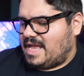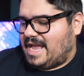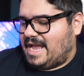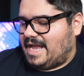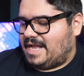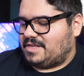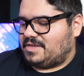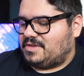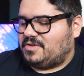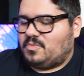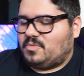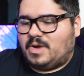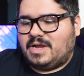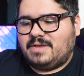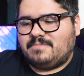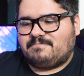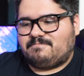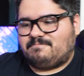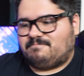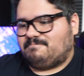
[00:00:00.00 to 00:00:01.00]
And you know
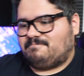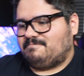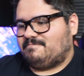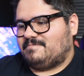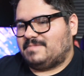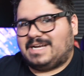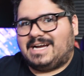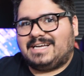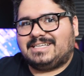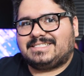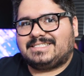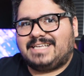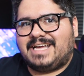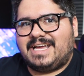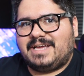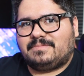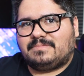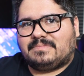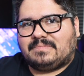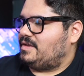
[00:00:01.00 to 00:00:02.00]
what? Gotta
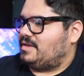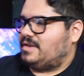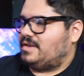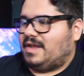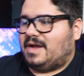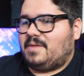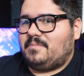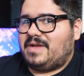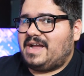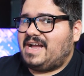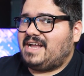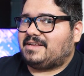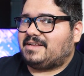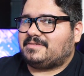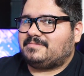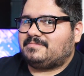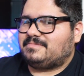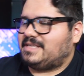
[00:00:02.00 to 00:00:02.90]
say, not bad.